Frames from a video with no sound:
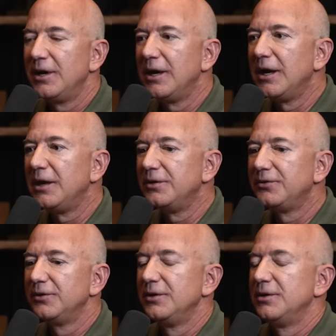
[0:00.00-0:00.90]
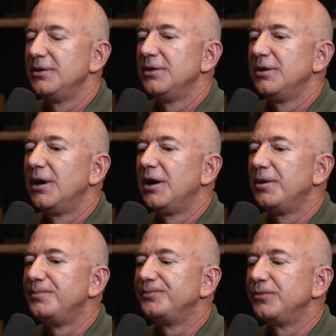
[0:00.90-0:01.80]
And
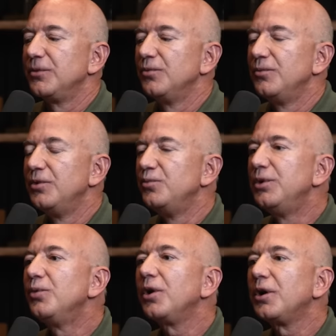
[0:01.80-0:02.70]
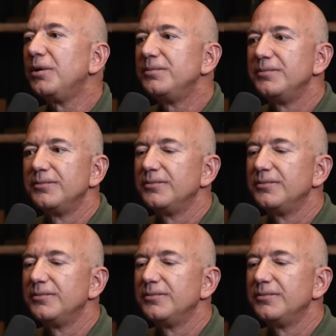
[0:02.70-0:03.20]
when we work on